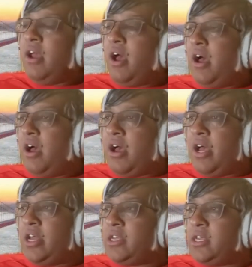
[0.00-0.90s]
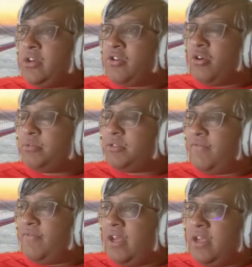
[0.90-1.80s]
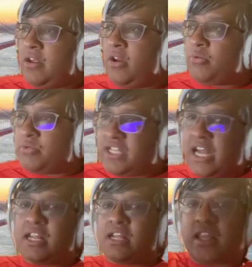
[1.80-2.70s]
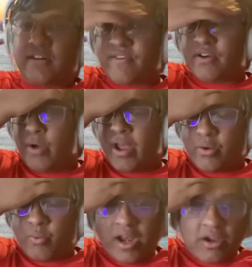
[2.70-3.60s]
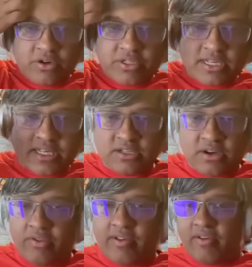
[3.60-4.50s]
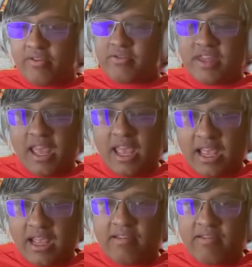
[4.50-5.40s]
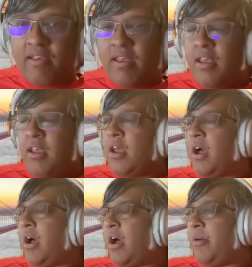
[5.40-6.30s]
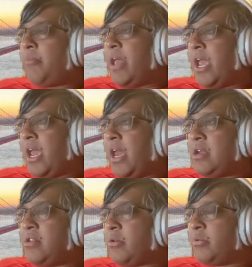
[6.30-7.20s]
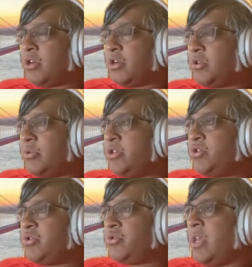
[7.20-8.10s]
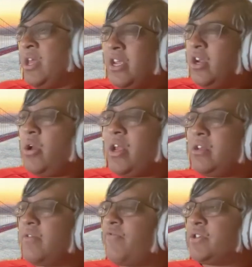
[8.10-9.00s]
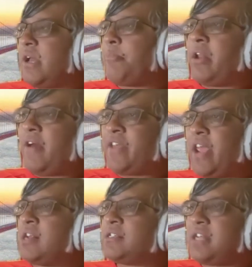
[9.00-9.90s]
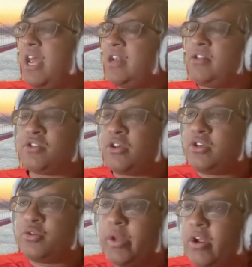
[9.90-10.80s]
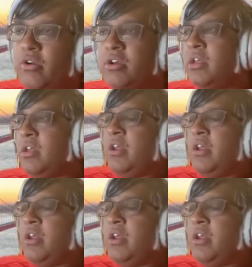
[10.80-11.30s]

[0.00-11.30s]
in terms of like sending the infant away to wet nurses and all these other things. And there was also issues, and like for example in Afghanistan, there's all these weird